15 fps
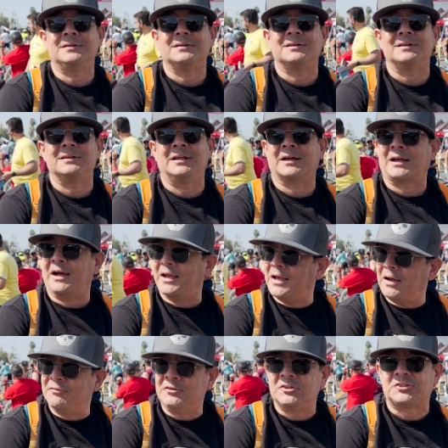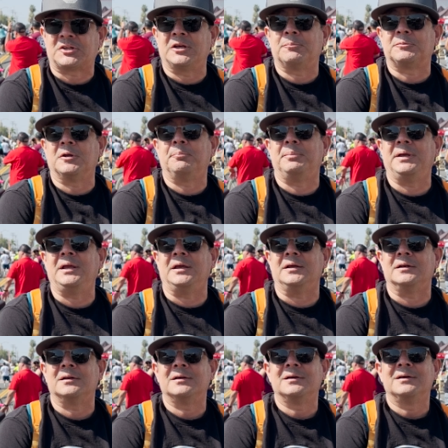Yeah. Like I haven't skipped a beat.
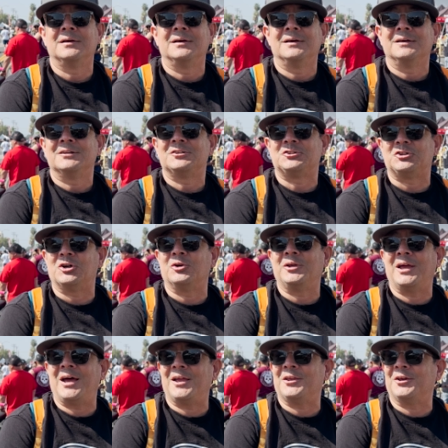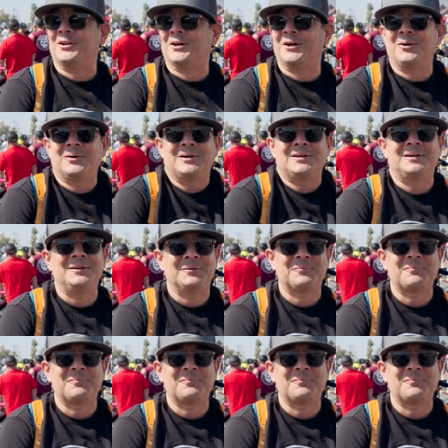Yeah. So yeah, you know, uh,